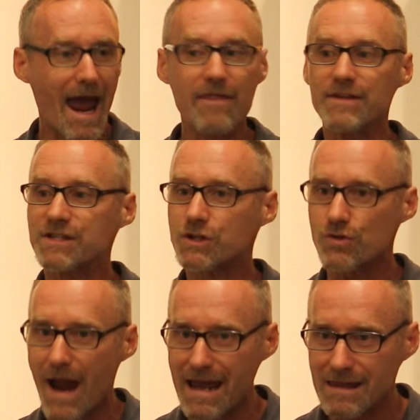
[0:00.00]
and the
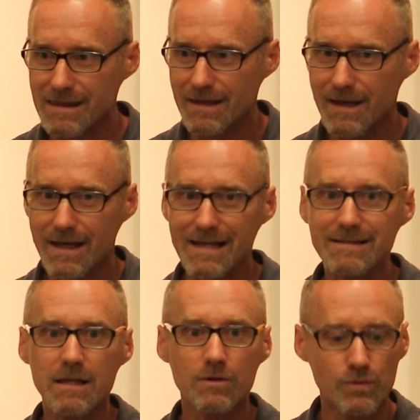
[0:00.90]
strength
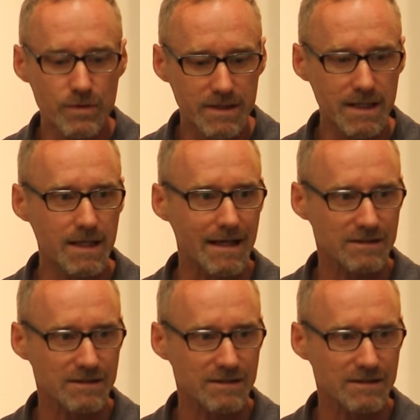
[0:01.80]
is in the routine.